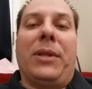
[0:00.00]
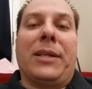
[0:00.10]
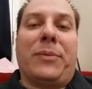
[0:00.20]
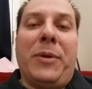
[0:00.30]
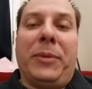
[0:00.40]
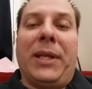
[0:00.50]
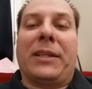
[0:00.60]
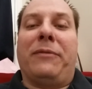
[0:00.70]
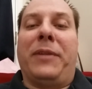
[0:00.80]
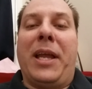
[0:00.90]
lots of people
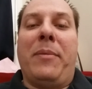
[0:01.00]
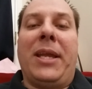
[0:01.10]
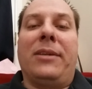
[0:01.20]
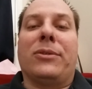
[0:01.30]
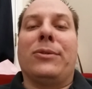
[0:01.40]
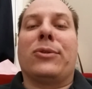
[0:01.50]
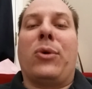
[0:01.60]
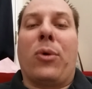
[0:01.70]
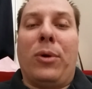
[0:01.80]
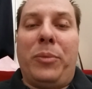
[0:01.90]
like the flame angels,
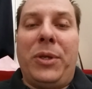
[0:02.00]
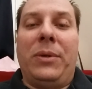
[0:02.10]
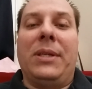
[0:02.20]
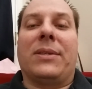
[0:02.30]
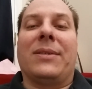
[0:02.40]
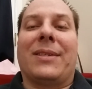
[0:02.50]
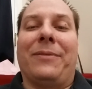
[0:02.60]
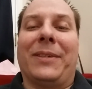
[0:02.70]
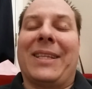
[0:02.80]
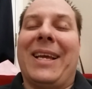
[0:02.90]
coral beauties, and
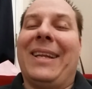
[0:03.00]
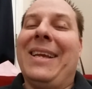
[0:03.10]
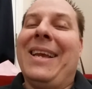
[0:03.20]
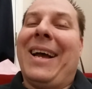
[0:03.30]
stuff like that.